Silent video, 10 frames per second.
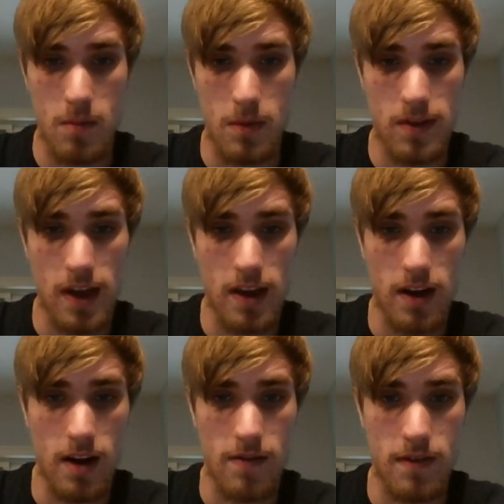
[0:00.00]
But
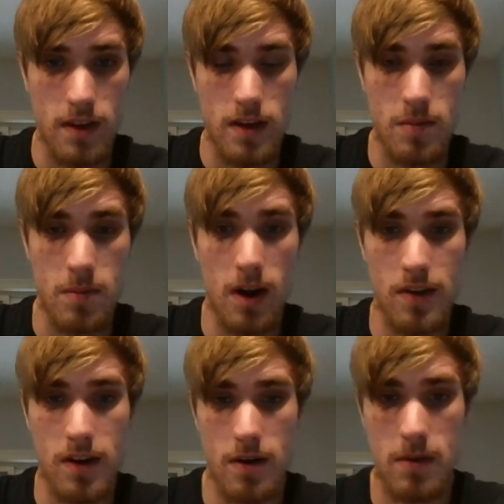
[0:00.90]
second off, these
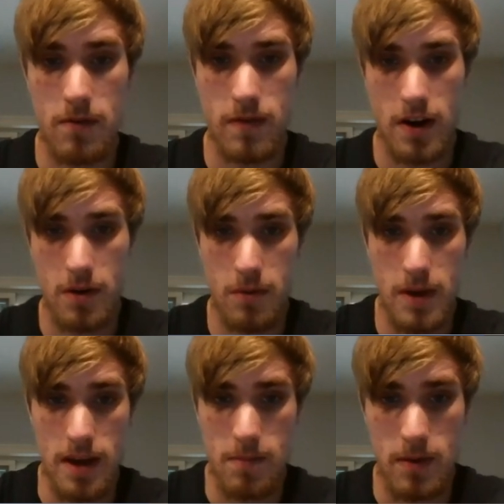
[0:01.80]
pawns are going to be very
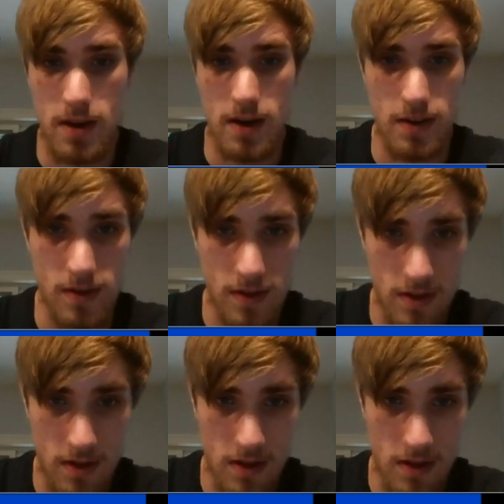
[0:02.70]
weak because